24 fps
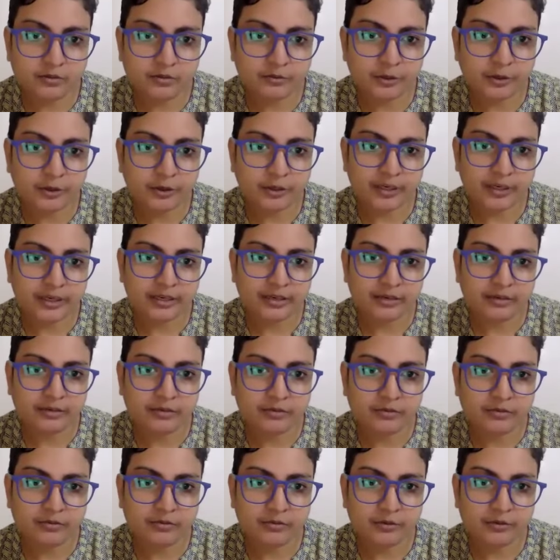for your kitten
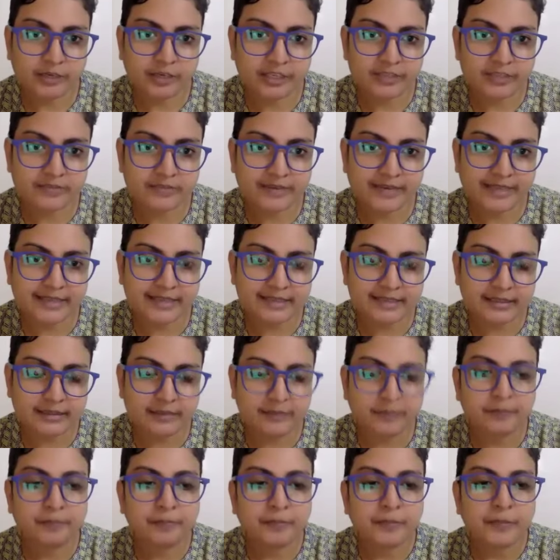for each vaccine.